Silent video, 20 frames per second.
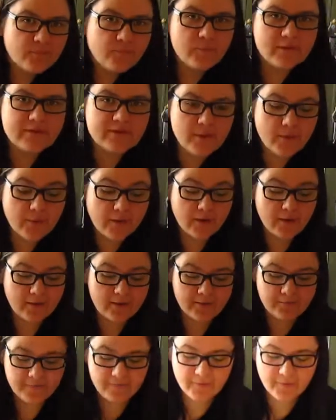what's going on
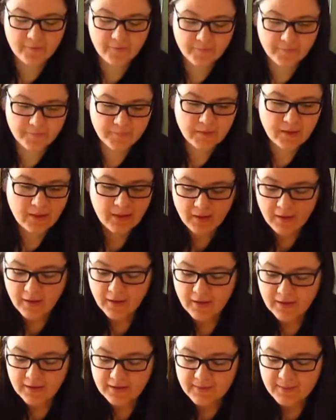in the film.
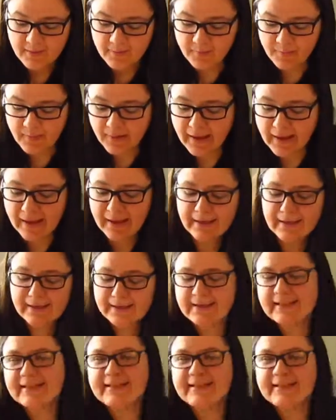Back